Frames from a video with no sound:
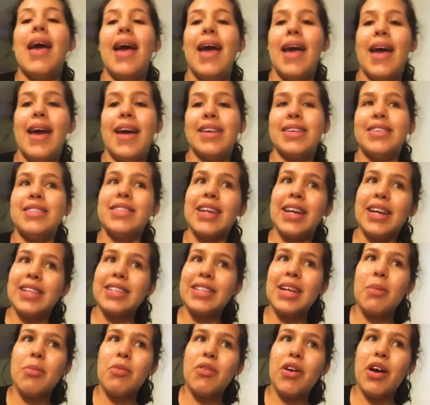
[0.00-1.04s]
And second
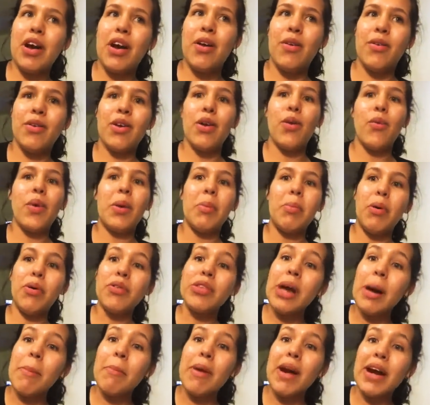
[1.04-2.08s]
time around, we
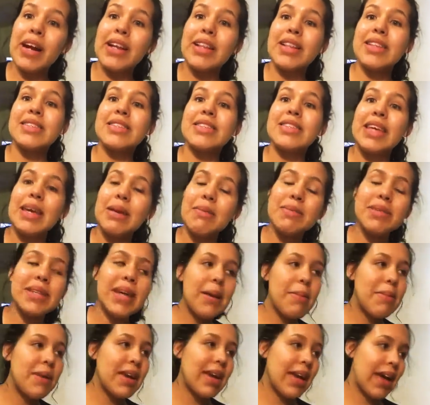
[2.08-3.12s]
both got pregnant at the same
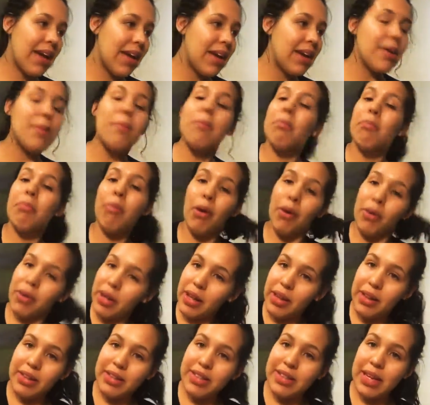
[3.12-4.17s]
time again. Both
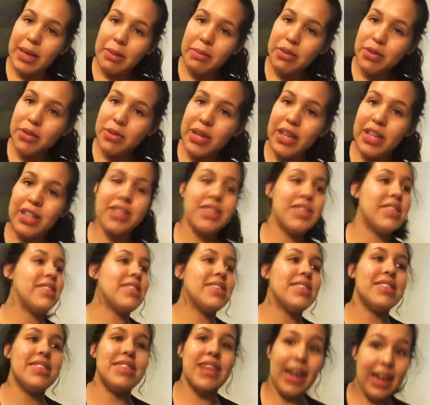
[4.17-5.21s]
had the same due dates,
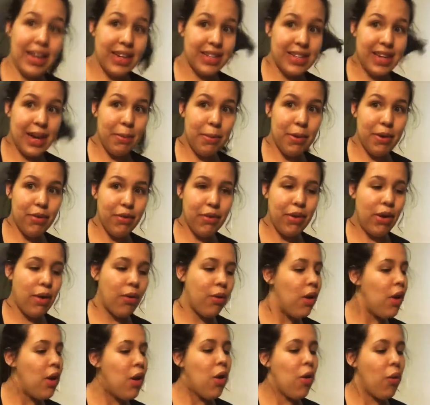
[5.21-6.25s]
second time in a row.
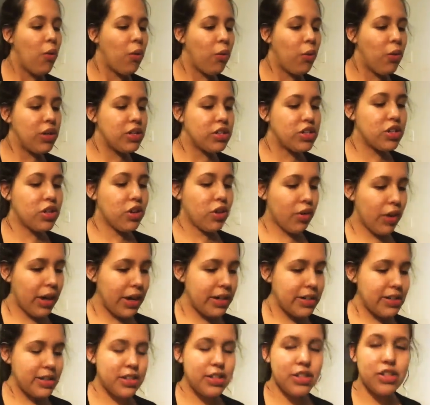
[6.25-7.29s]
Was
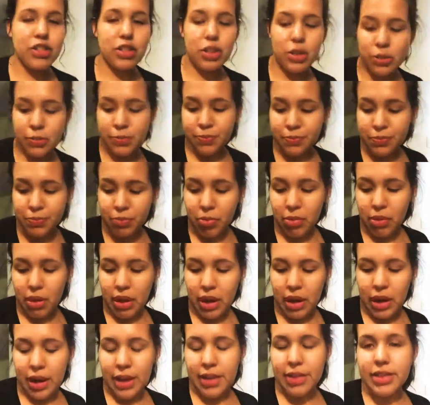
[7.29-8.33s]
crazy. So
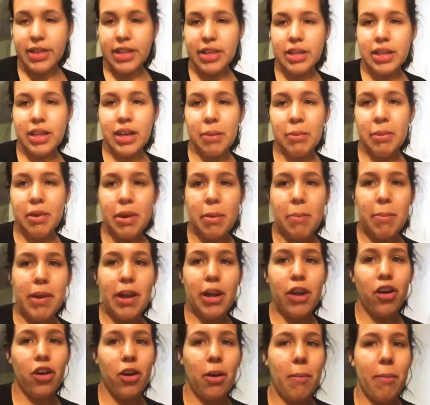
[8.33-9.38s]
I think that I'm gonna
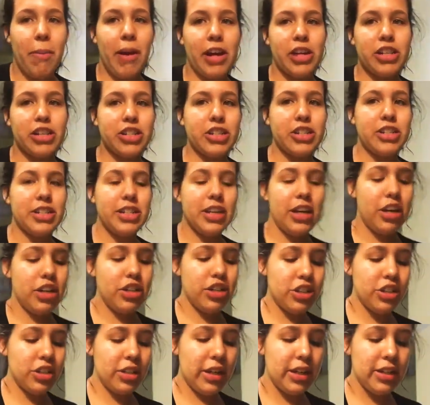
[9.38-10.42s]
make her a batch and see how
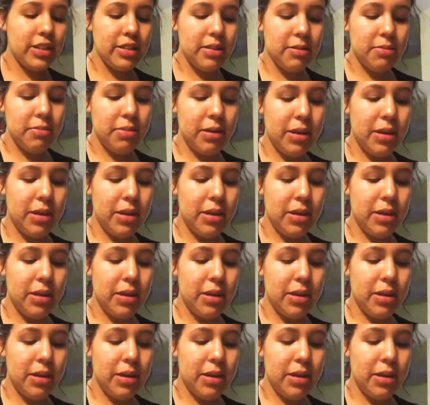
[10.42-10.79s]
she likes them.